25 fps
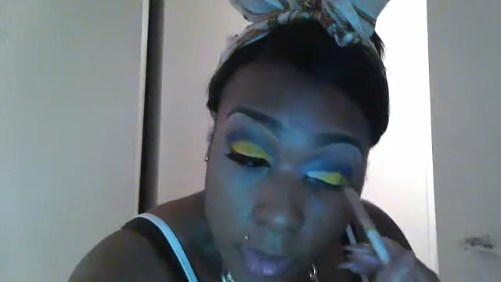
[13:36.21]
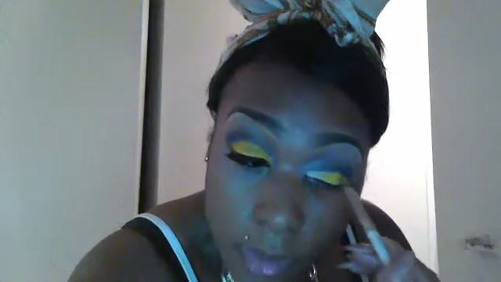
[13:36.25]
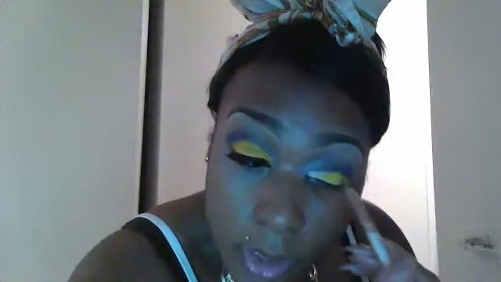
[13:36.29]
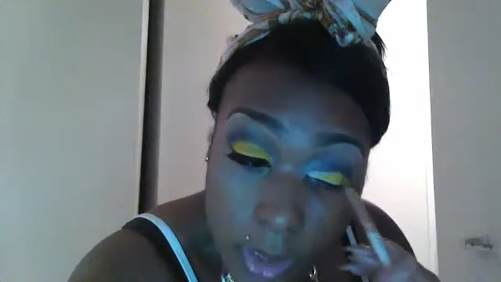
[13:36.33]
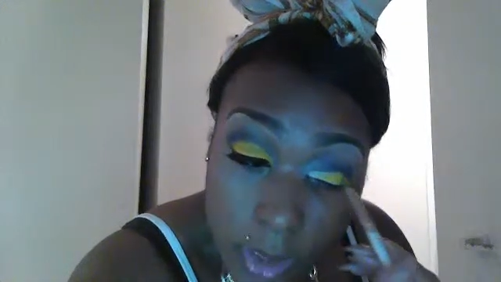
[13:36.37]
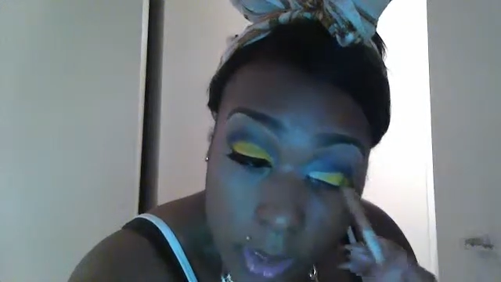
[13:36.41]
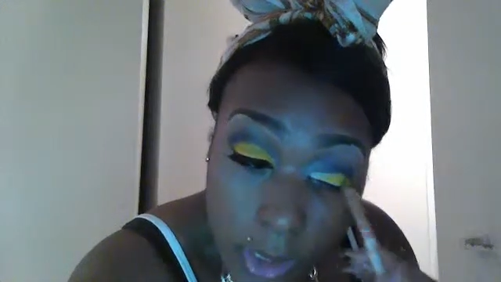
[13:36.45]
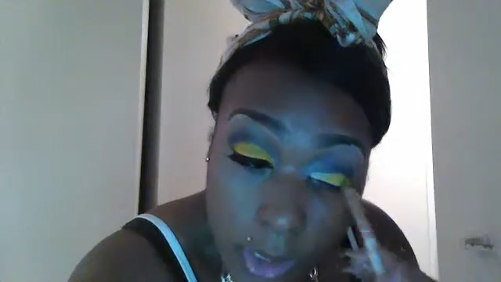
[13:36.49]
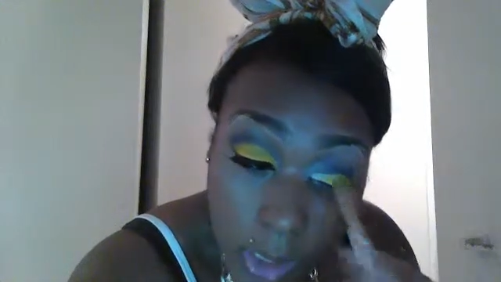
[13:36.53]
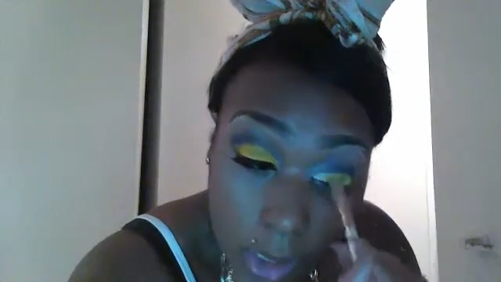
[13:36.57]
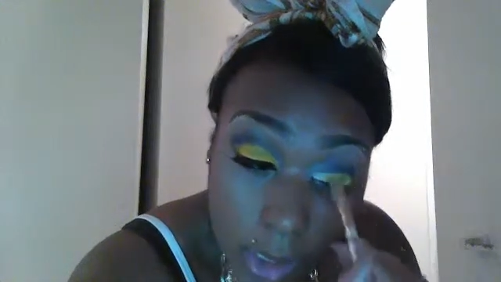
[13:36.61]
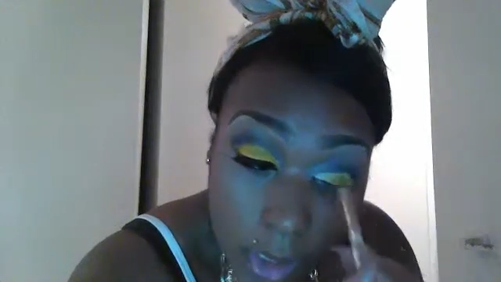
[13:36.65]

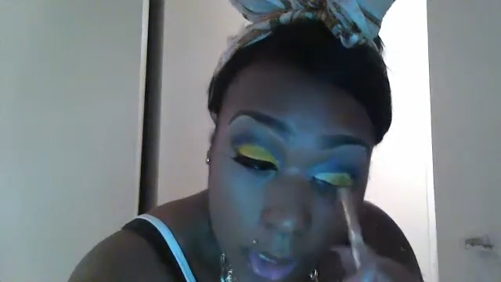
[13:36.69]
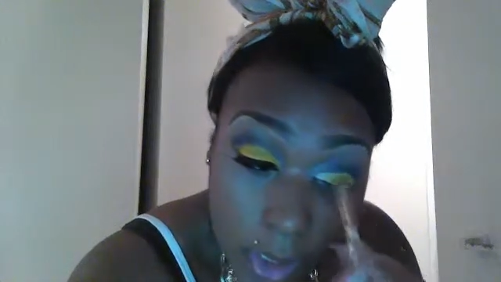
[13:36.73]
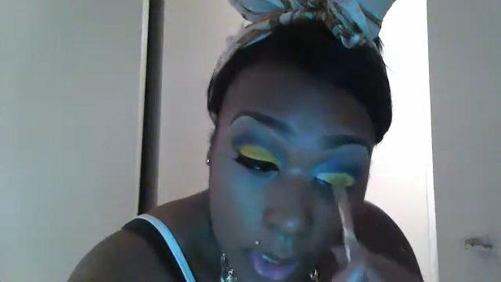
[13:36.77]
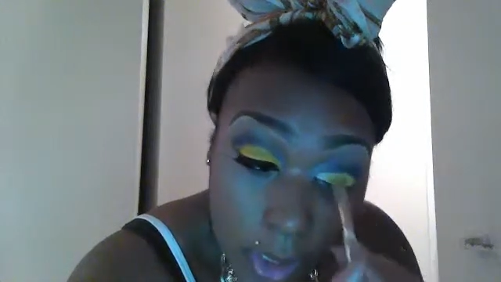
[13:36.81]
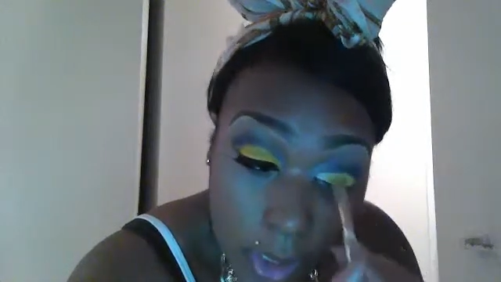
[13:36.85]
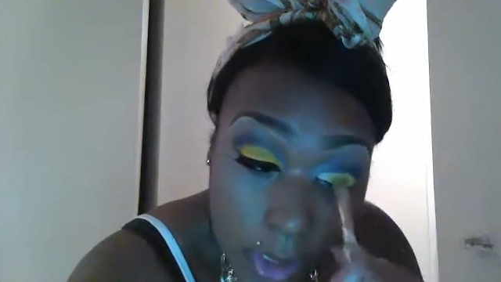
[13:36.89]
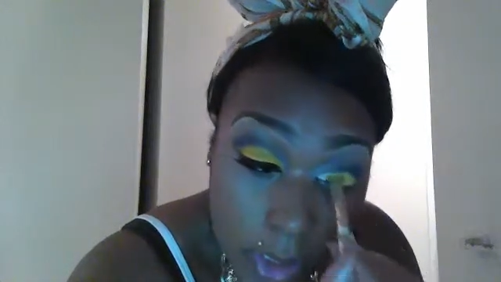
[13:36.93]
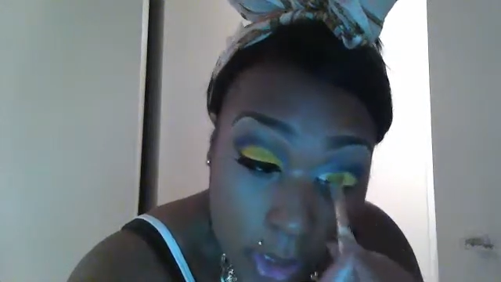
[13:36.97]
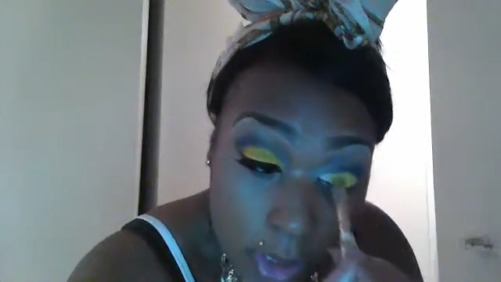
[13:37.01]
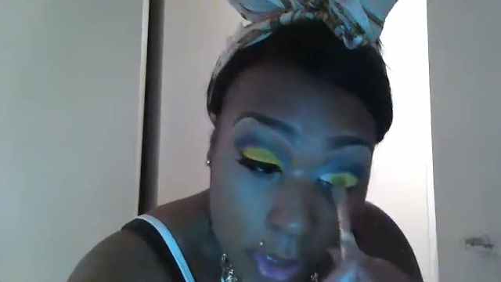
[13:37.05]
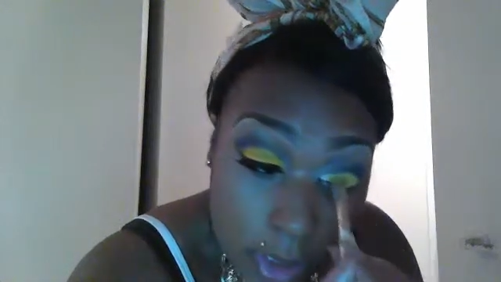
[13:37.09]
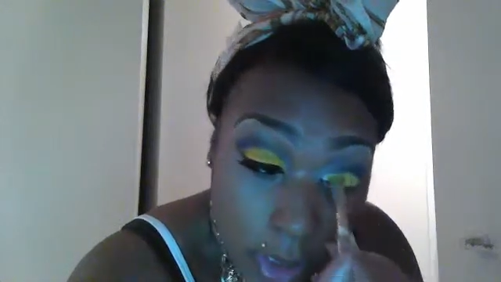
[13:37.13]
just like
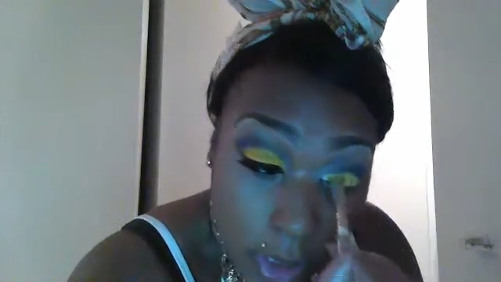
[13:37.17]
this.